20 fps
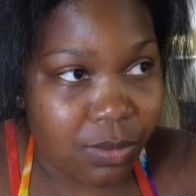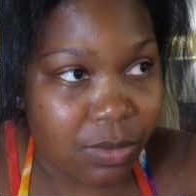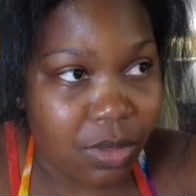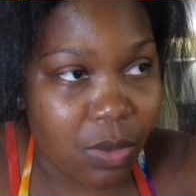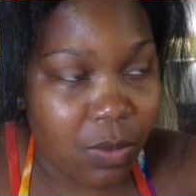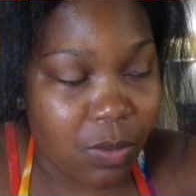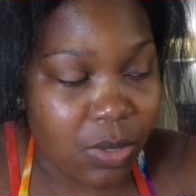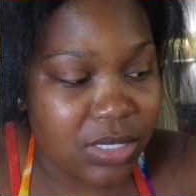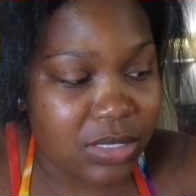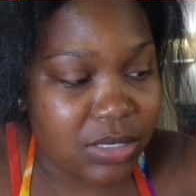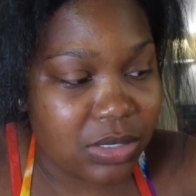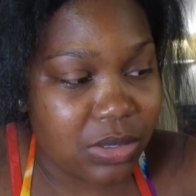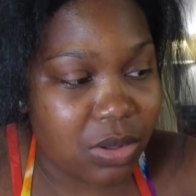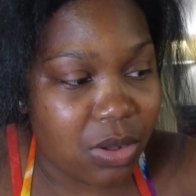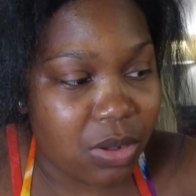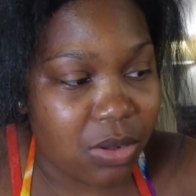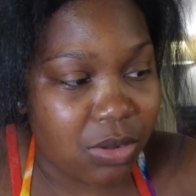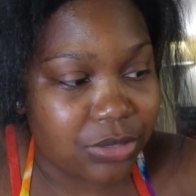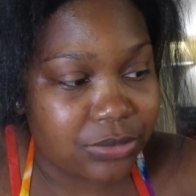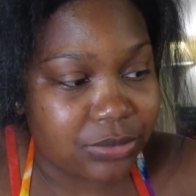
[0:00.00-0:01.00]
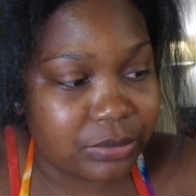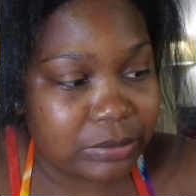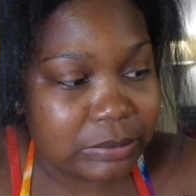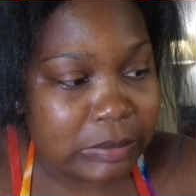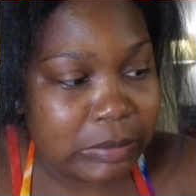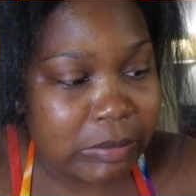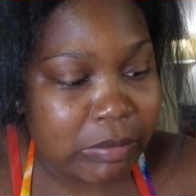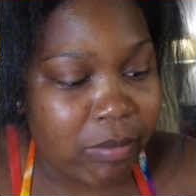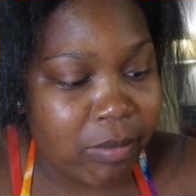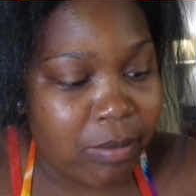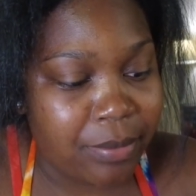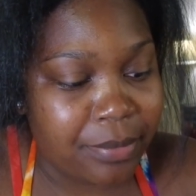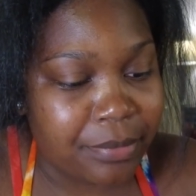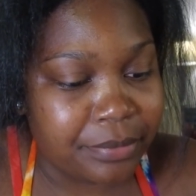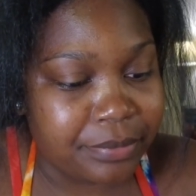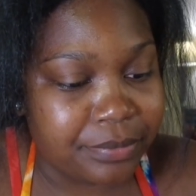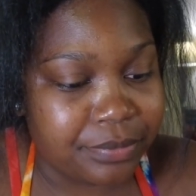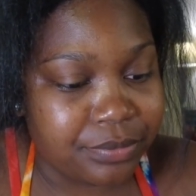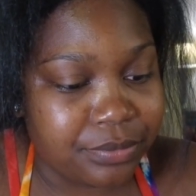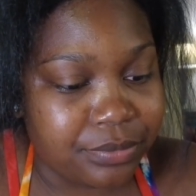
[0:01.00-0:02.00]
what is it called?
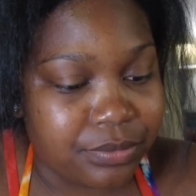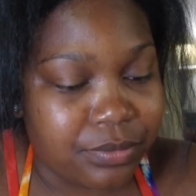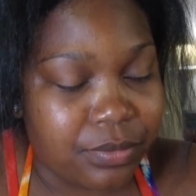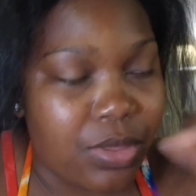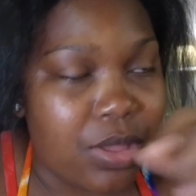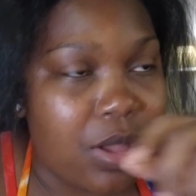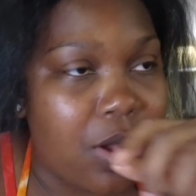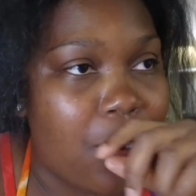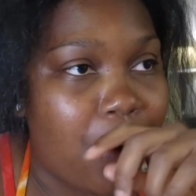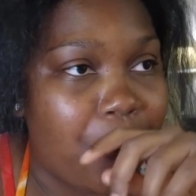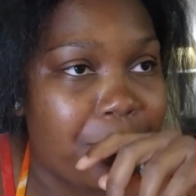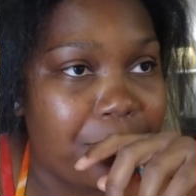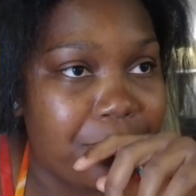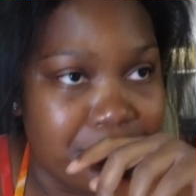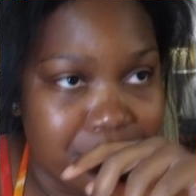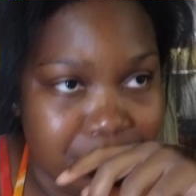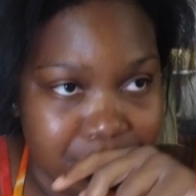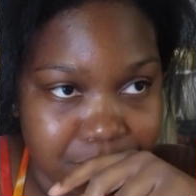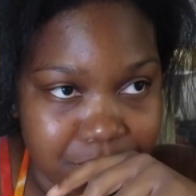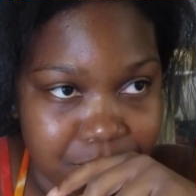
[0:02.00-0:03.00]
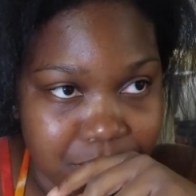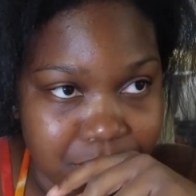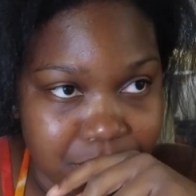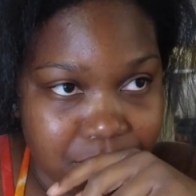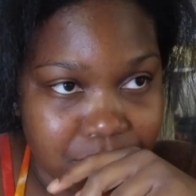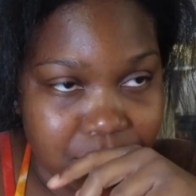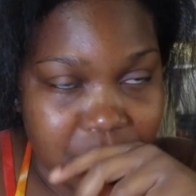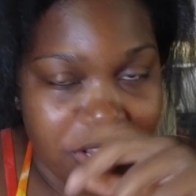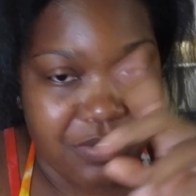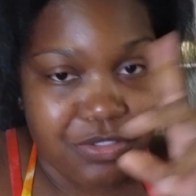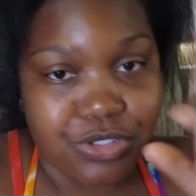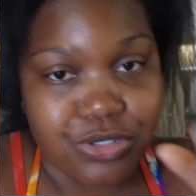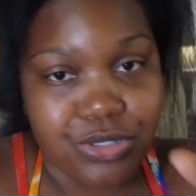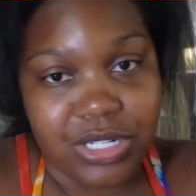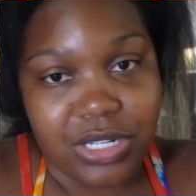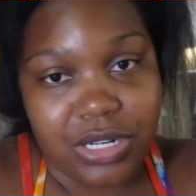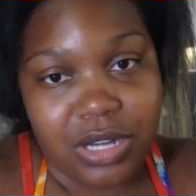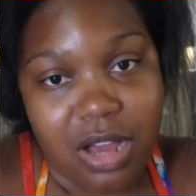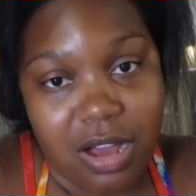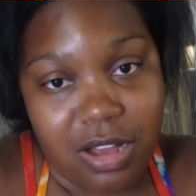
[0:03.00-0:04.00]
Oh, if you need
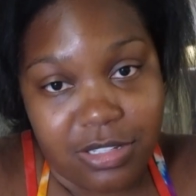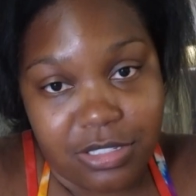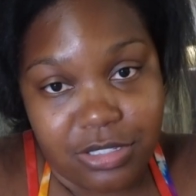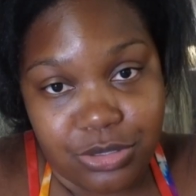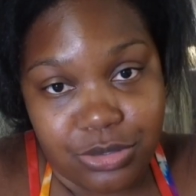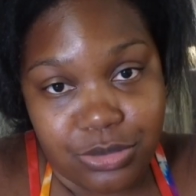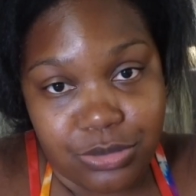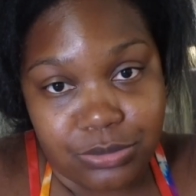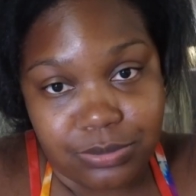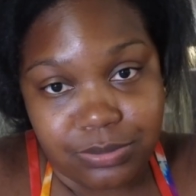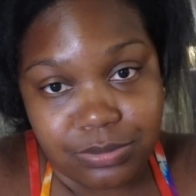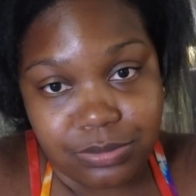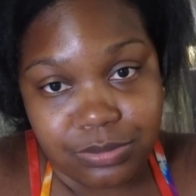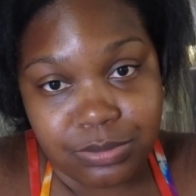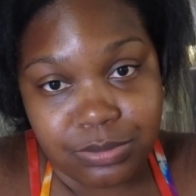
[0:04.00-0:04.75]
a costume,